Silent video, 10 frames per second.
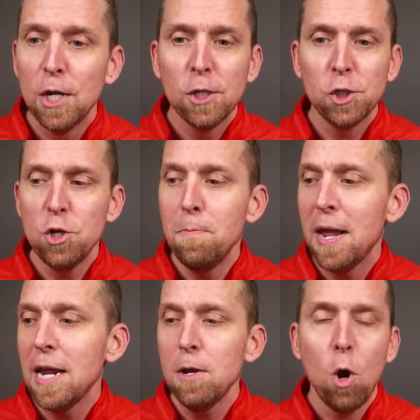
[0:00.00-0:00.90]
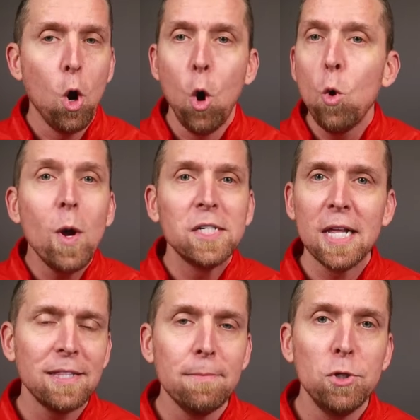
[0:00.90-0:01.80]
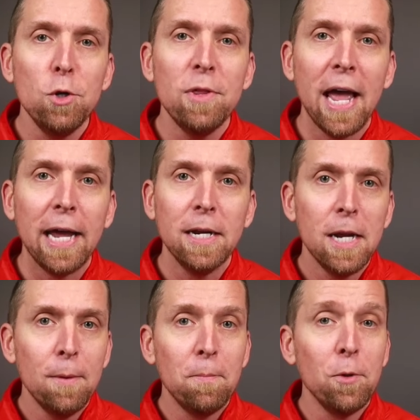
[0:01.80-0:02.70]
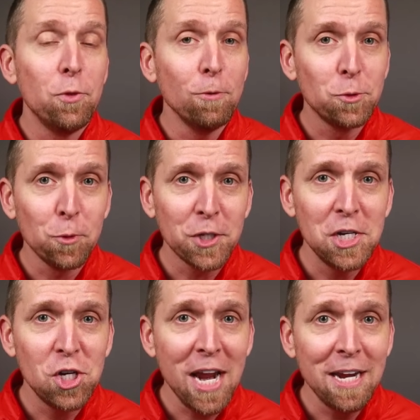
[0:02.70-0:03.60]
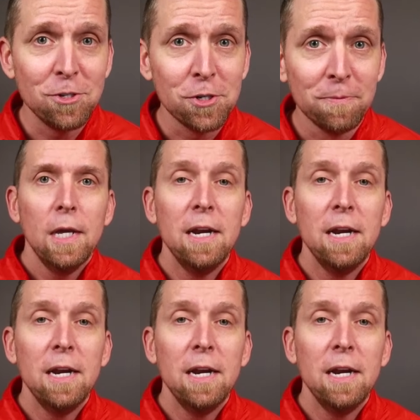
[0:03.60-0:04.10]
So you may always let them do that, but those rules can change.